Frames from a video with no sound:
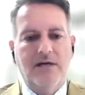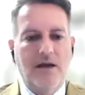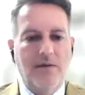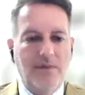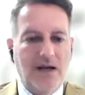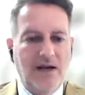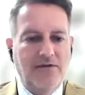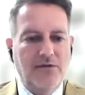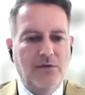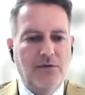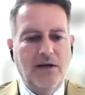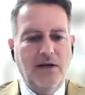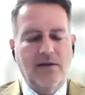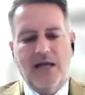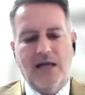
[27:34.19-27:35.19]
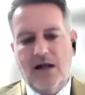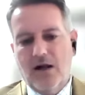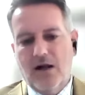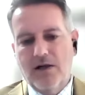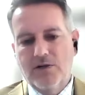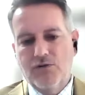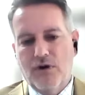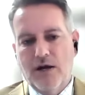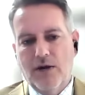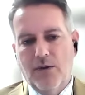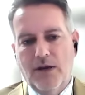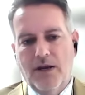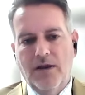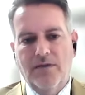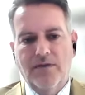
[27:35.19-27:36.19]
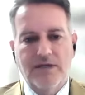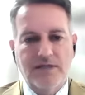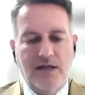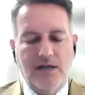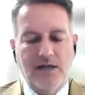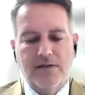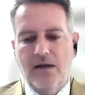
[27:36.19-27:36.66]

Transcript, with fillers: I'm a left wing, that guy's right wing, this guy's.